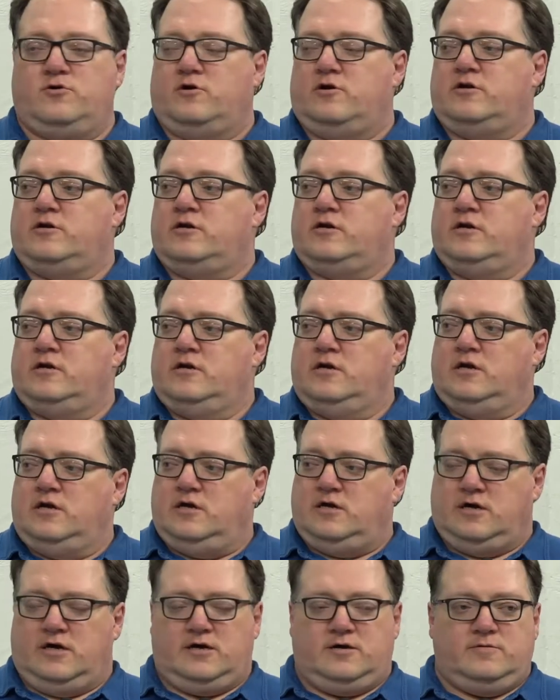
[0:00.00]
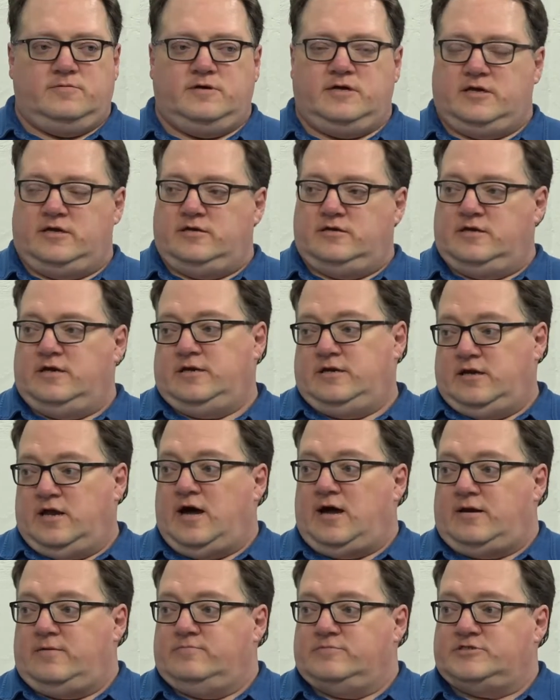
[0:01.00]
Yeah. Uh, and and not
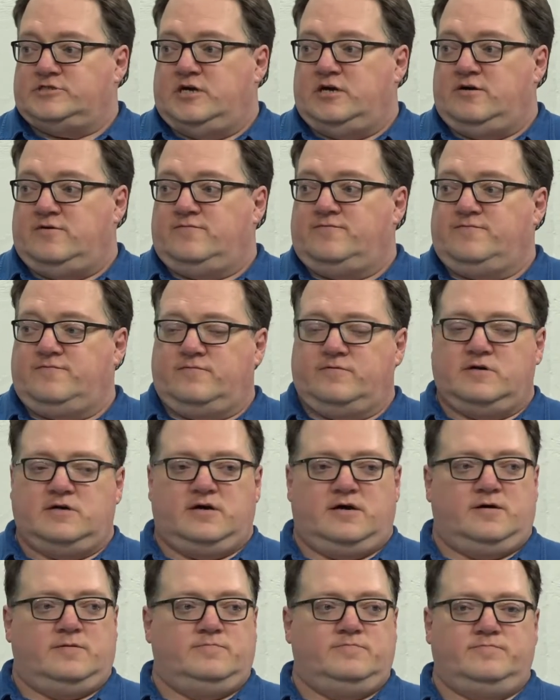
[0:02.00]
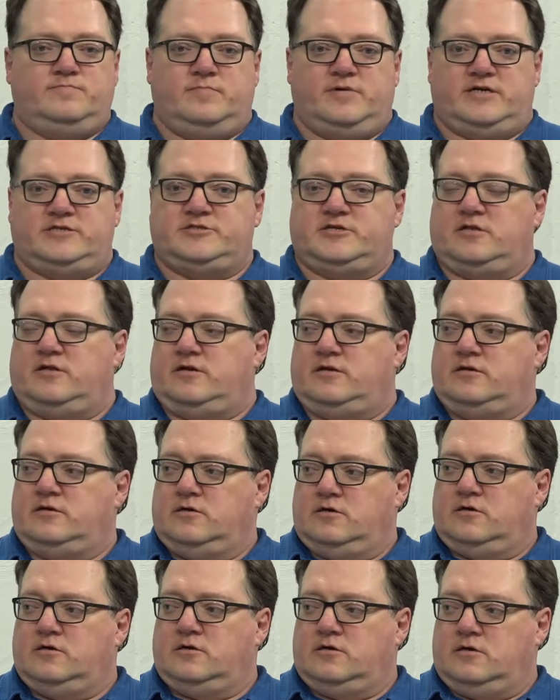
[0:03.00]
himself. Um, yeah, and that was
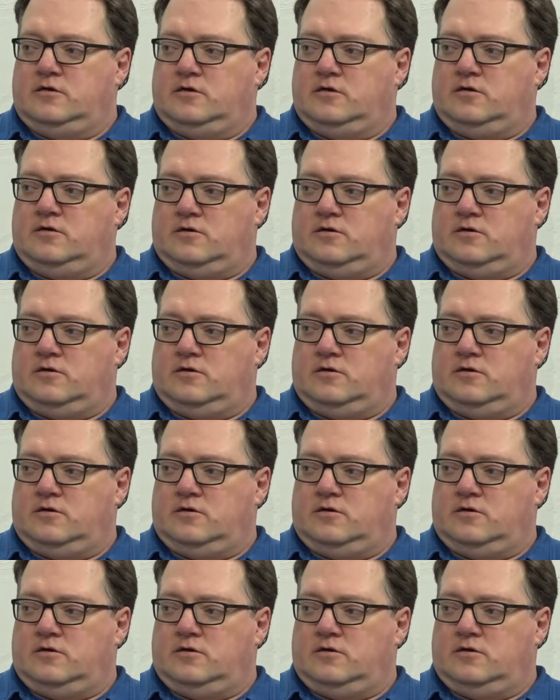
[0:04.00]
pushed to the